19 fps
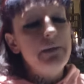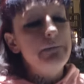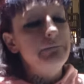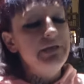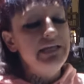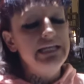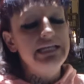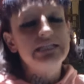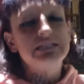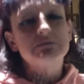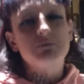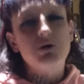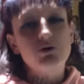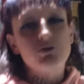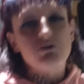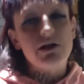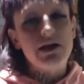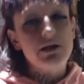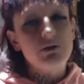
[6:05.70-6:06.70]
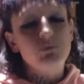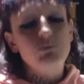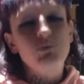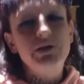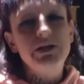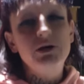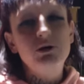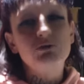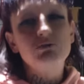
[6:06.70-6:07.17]
Men that smoke crack
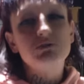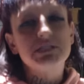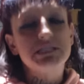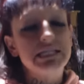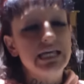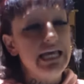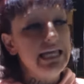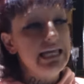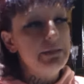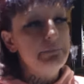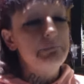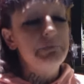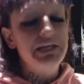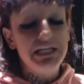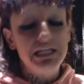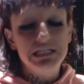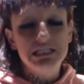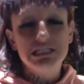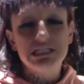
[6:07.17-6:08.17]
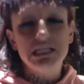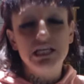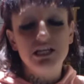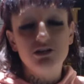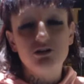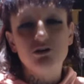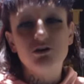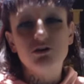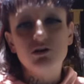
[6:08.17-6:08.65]
will take penis in
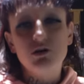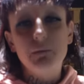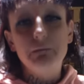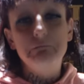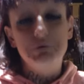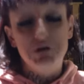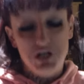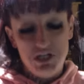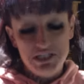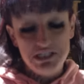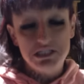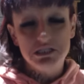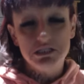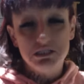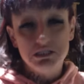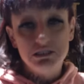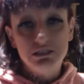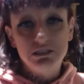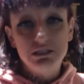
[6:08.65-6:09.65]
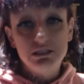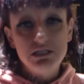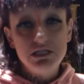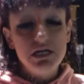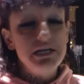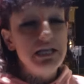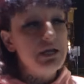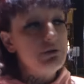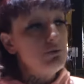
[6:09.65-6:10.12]
their butt.
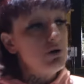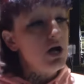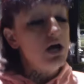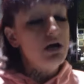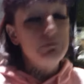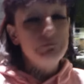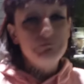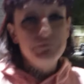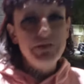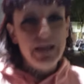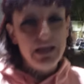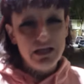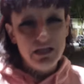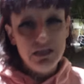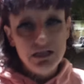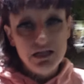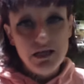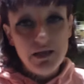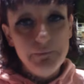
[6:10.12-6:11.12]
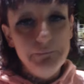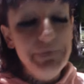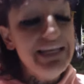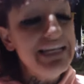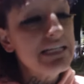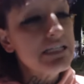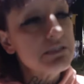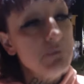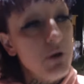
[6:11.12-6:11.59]
They Say will. what now? Yeah,
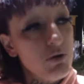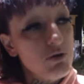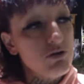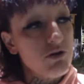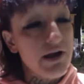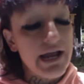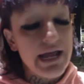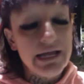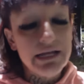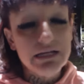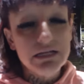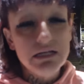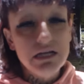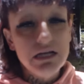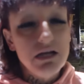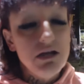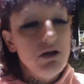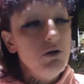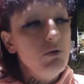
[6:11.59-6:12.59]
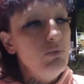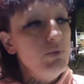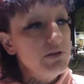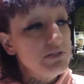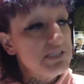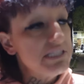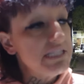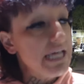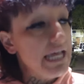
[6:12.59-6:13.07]
men that smoke crack
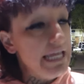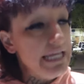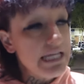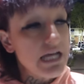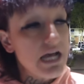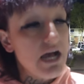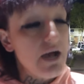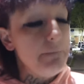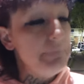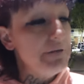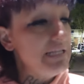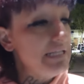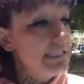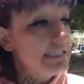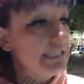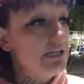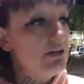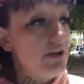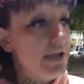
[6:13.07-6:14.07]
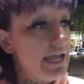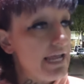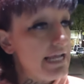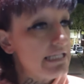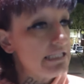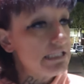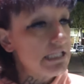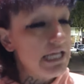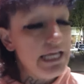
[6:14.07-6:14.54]
will take a penis in her
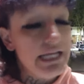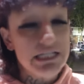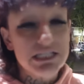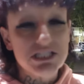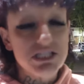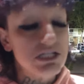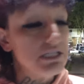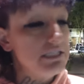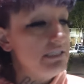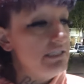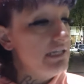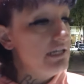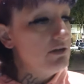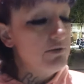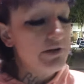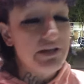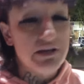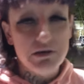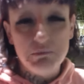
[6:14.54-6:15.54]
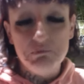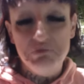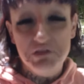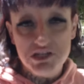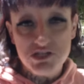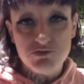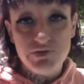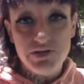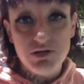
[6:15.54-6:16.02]
ass and suck a dick quicker than a
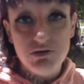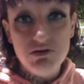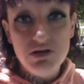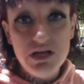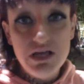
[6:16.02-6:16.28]
bitch will.